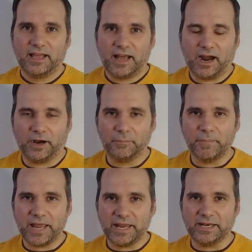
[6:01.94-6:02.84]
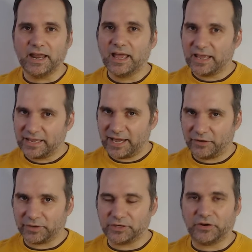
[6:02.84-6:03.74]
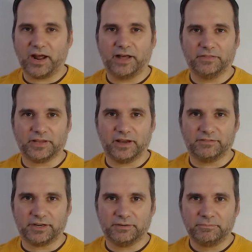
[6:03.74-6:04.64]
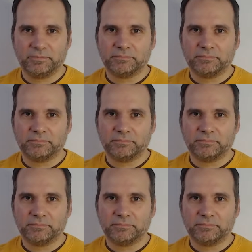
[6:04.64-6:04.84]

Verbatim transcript: our main character on the cover.